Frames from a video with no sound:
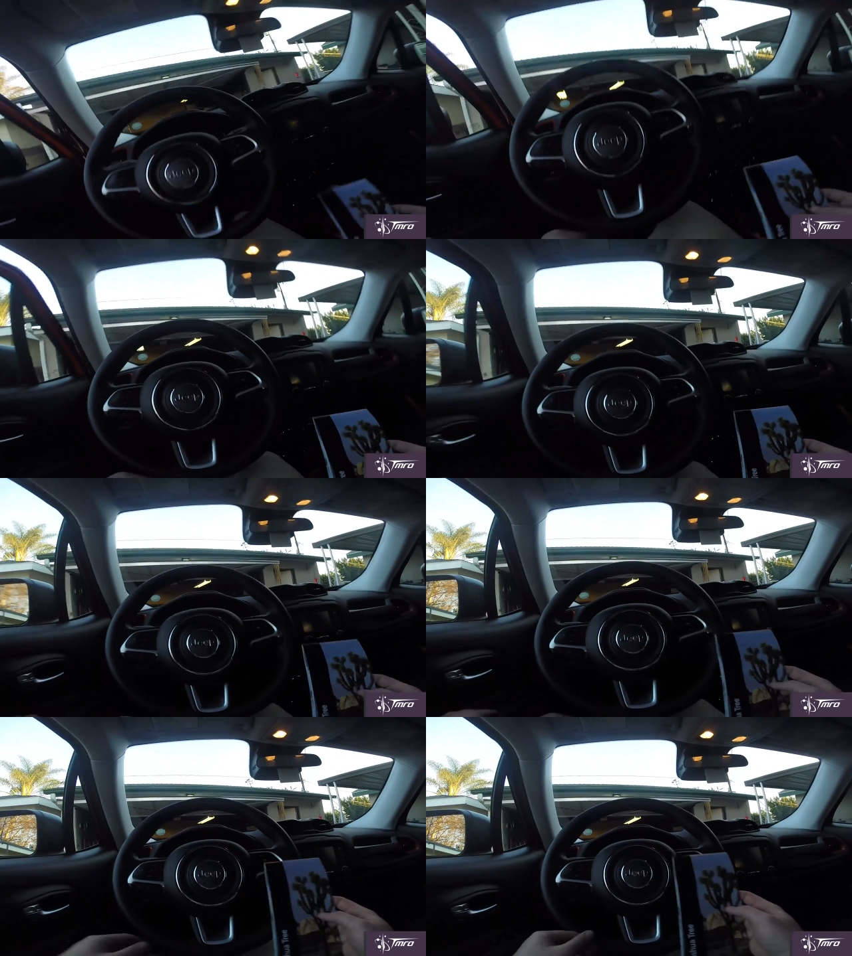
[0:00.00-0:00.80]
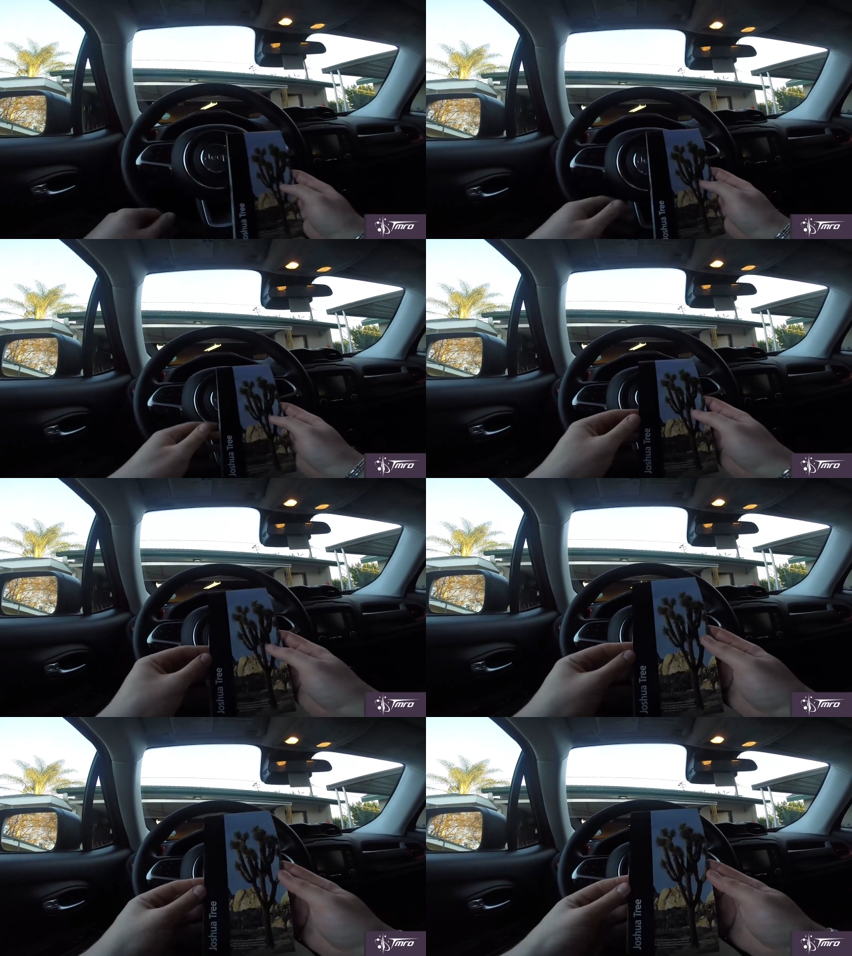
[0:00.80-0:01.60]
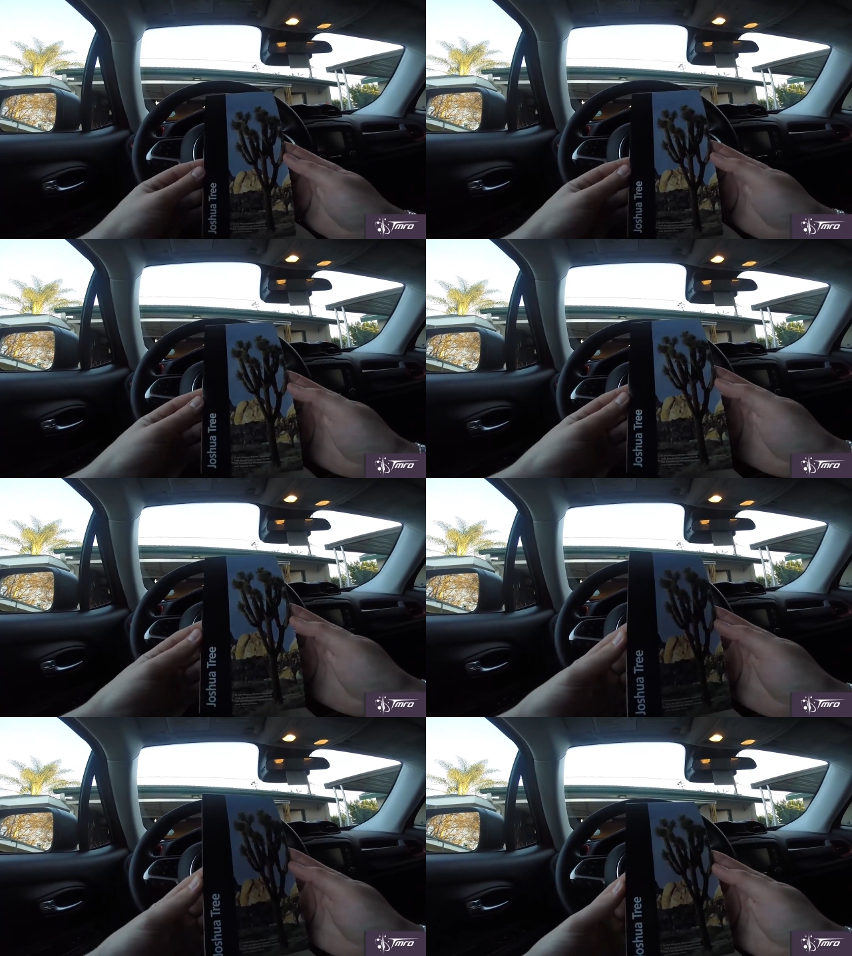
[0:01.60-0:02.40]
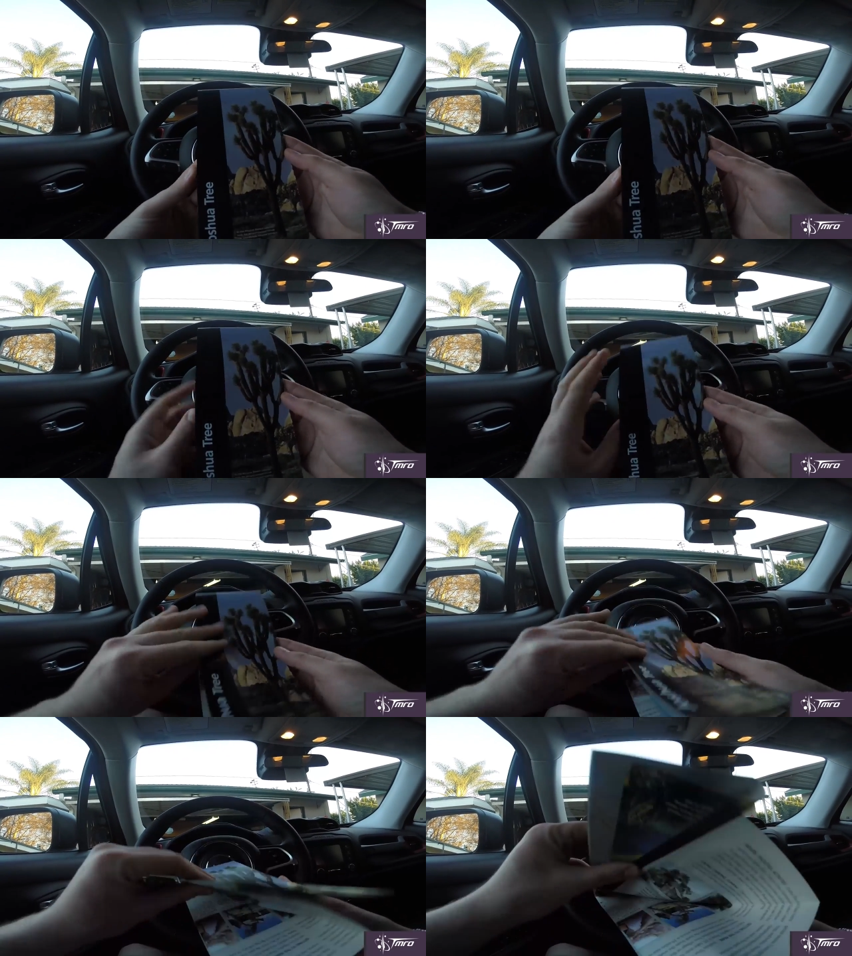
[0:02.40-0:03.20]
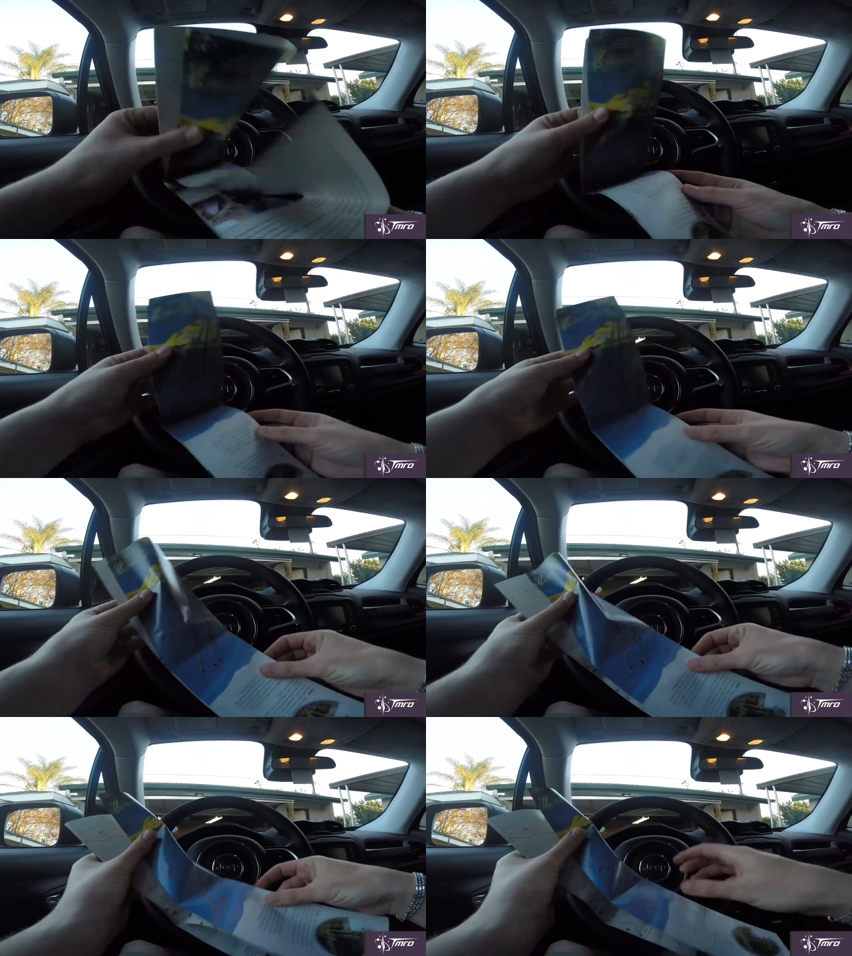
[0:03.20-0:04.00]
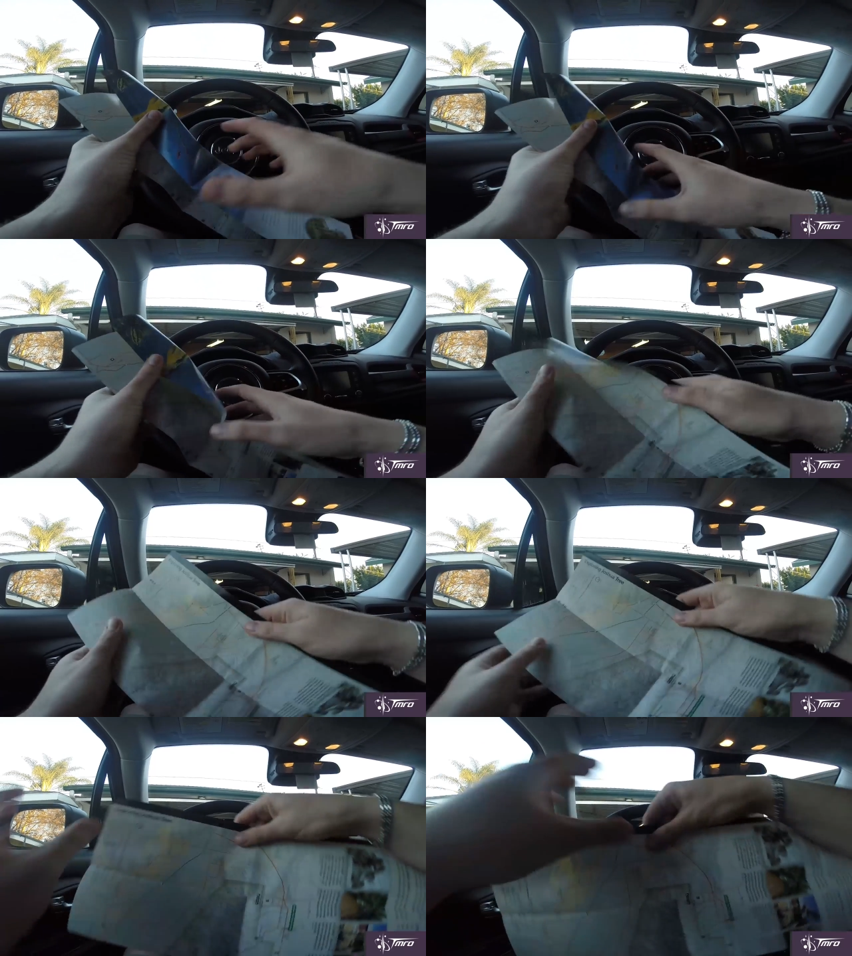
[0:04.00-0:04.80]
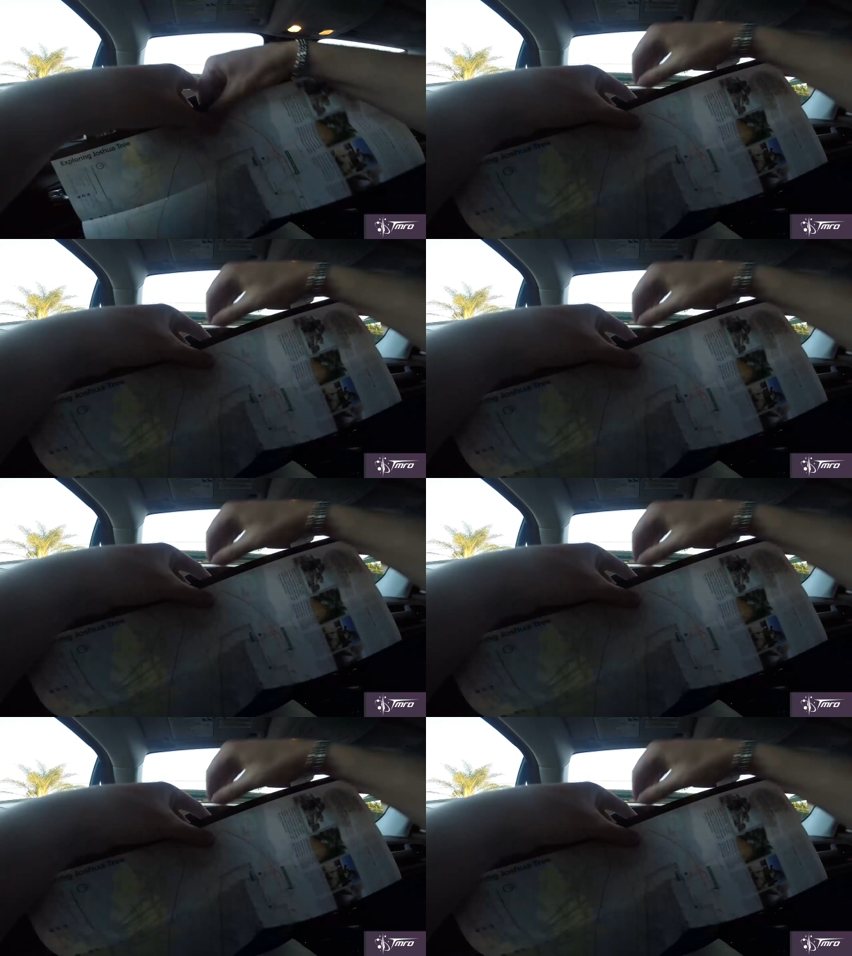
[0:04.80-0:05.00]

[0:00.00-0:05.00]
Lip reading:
No face is visible, so there are no lips to read.